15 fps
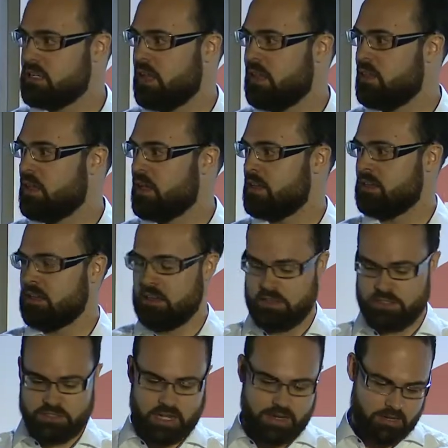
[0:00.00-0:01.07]
and then
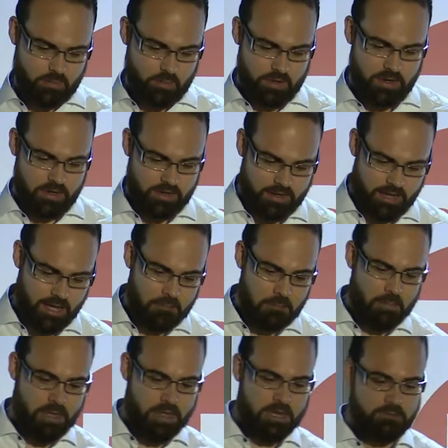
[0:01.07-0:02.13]
Jake will come
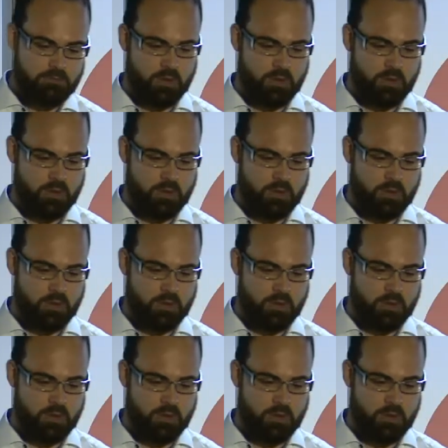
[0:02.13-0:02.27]
in